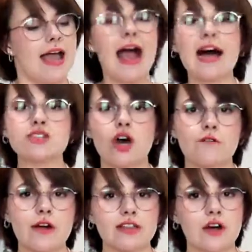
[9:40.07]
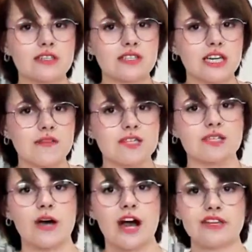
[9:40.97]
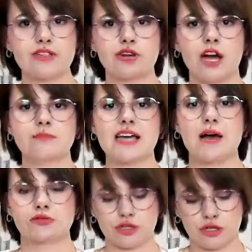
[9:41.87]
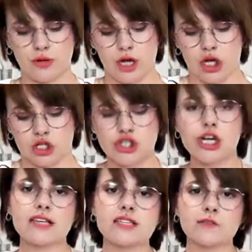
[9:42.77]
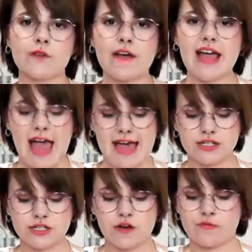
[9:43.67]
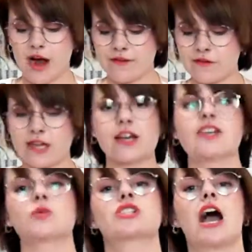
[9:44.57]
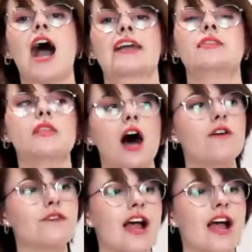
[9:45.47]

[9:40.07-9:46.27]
It has got very long sleeves as well. They do come down to just the very end of my fingers, which I love.